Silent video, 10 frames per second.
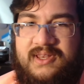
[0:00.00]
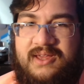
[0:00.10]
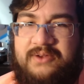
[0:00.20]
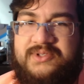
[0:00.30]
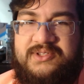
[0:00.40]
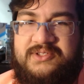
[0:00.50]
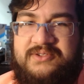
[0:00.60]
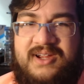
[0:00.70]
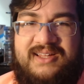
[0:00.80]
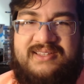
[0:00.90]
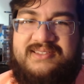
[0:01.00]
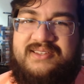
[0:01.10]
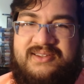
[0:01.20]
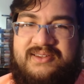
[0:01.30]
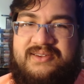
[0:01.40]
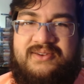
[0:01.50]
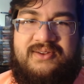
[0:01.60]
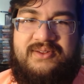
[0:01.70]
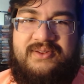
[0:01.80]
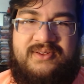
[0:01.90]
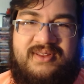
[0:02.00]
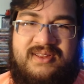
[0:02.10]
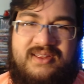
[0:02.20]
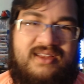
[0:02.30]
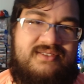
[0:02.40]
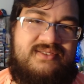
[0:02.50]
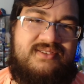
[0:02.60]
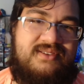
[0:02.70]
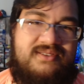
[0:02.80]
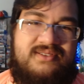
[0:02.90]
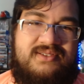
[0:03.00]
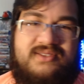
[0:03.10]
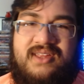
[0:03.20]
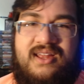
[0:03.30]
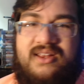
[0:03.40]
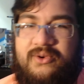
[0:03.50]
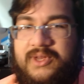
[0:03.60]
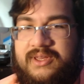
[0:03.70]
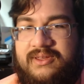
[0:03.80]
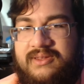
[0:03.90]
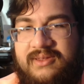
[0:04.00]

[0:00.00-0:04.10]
I was just trying to just get a quick